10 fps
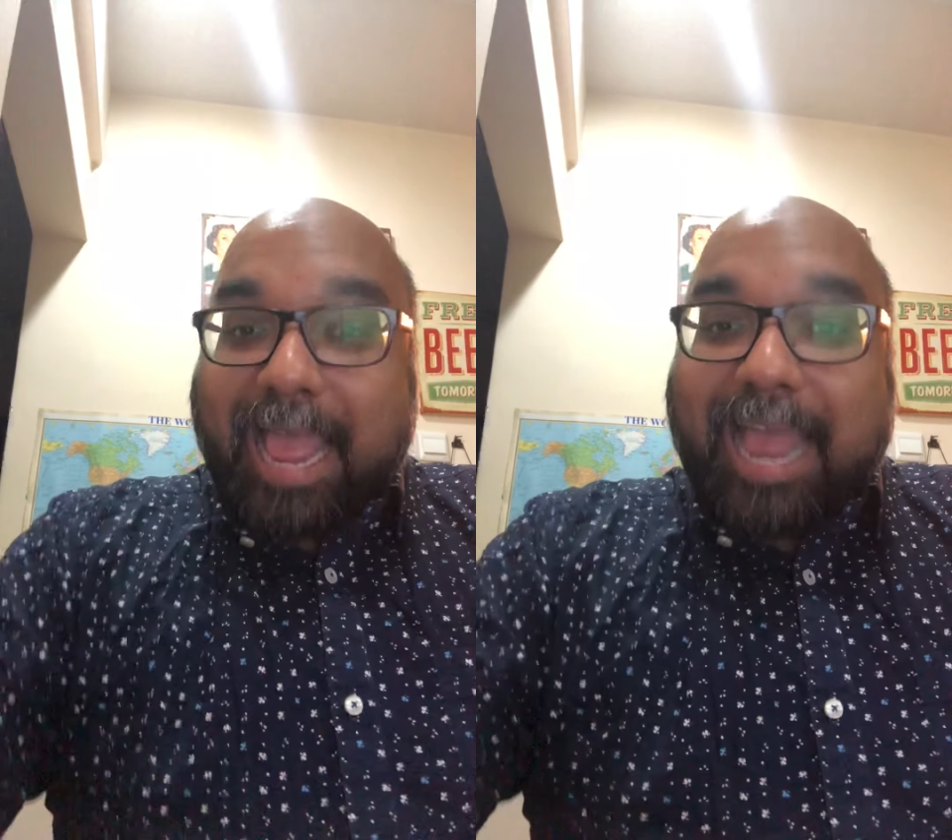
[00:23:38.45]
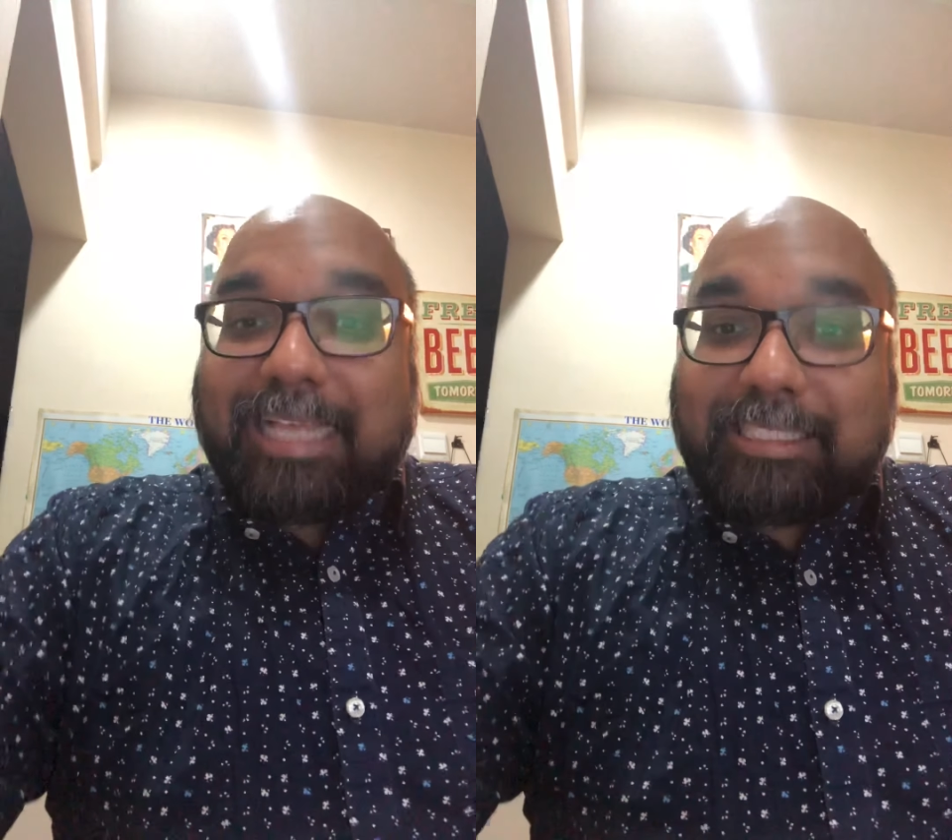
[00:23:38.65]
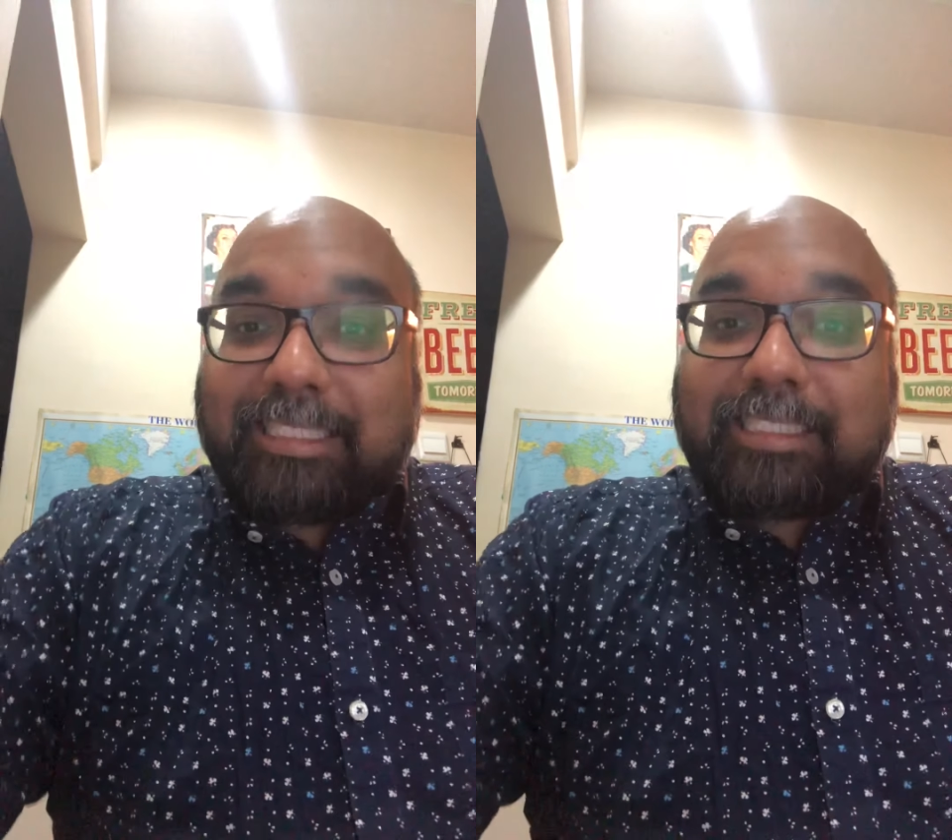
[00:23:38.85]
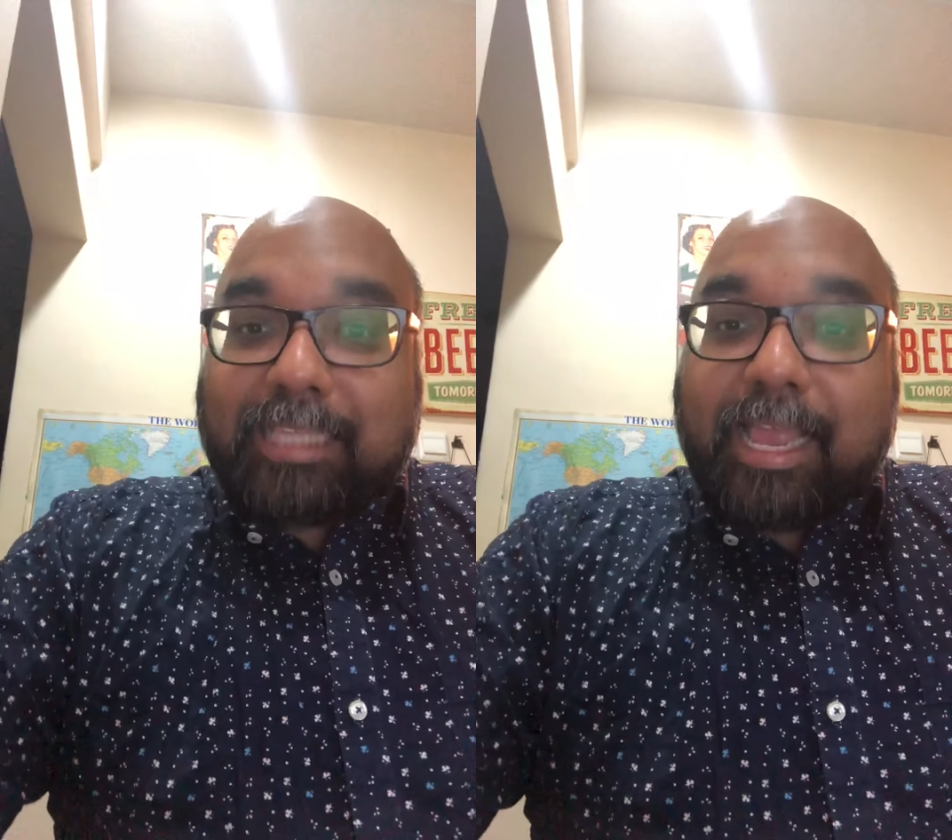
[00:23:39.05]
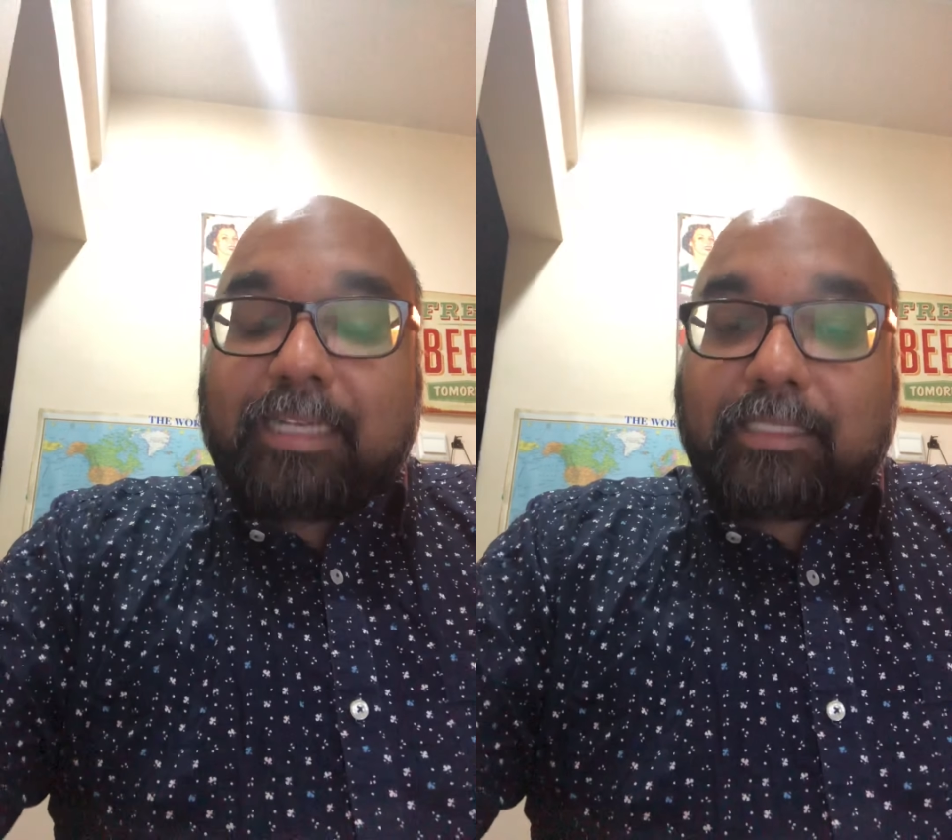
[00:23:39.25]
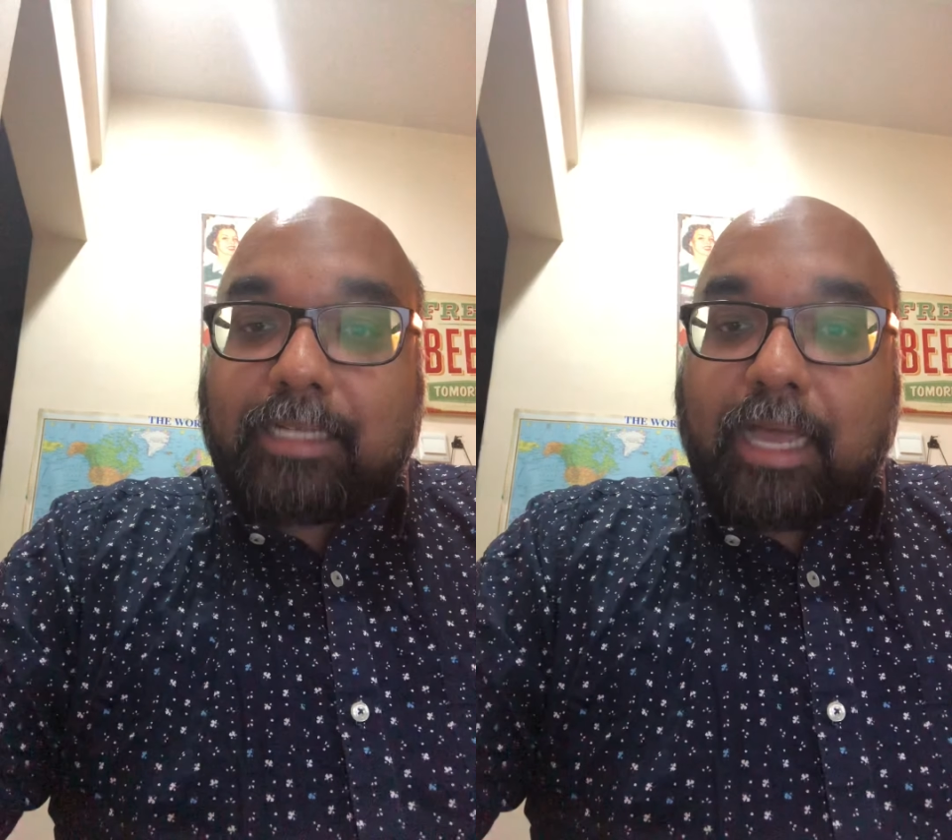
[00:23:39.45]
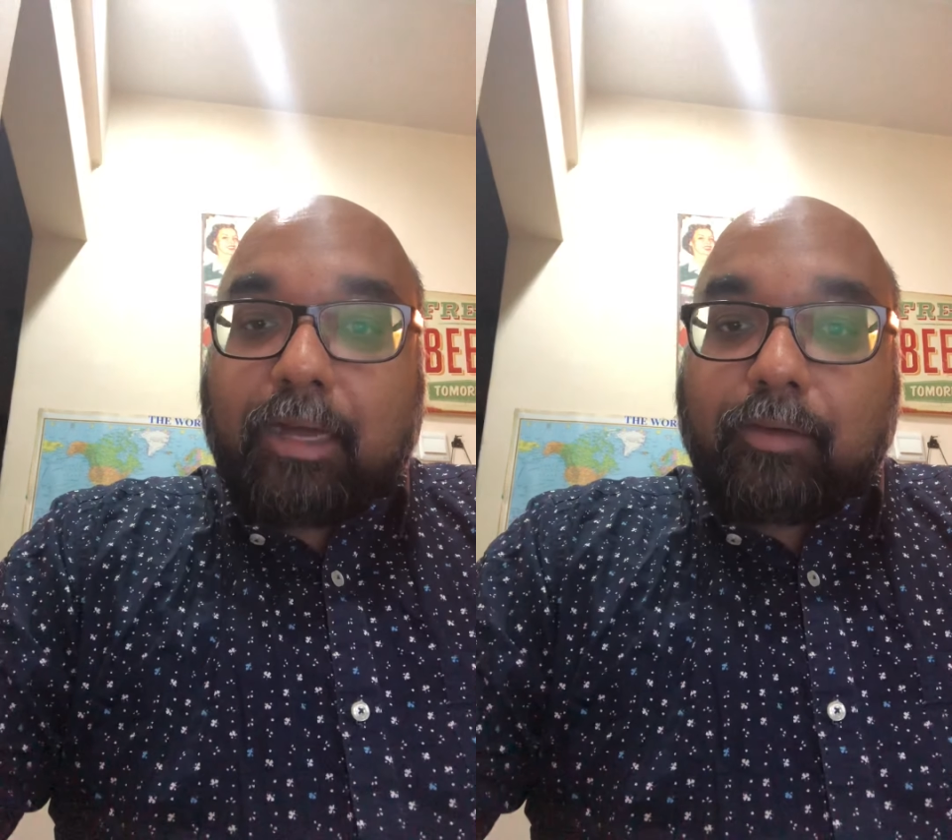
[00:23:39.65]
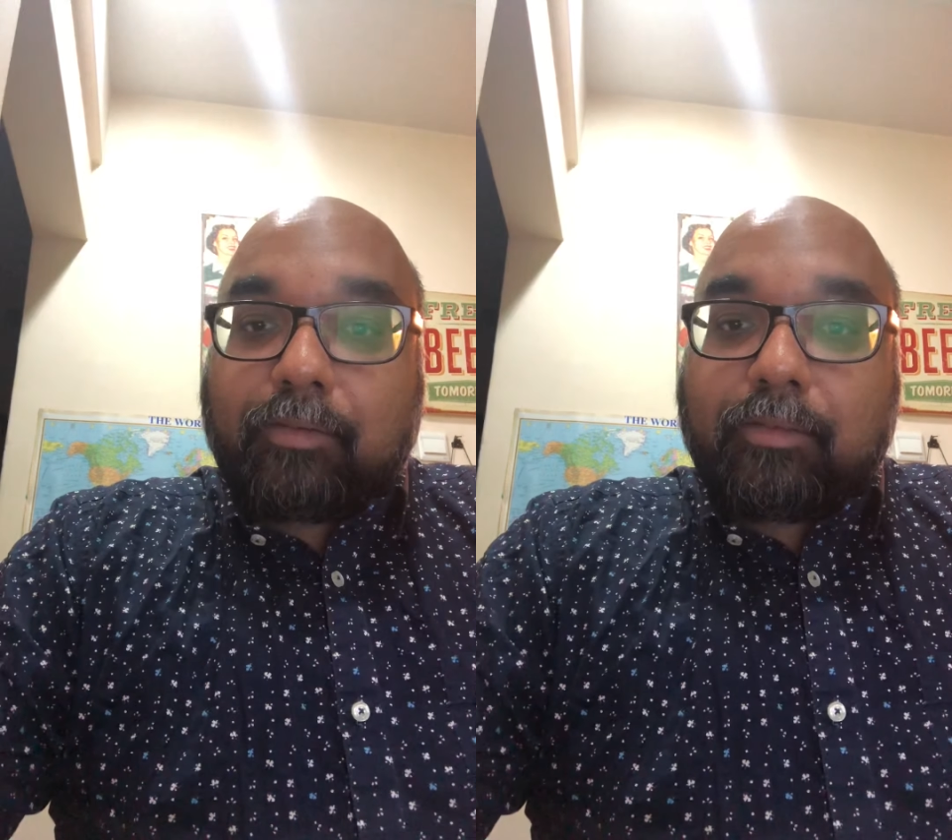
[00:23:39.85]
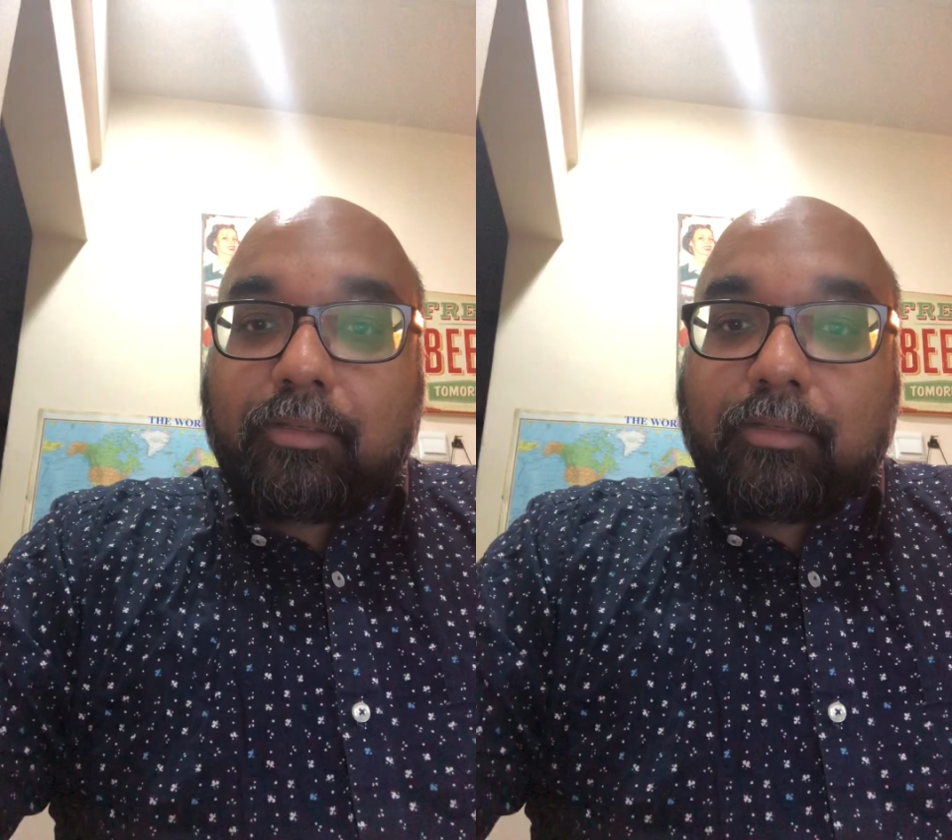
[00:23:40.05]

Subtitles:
as it stands now,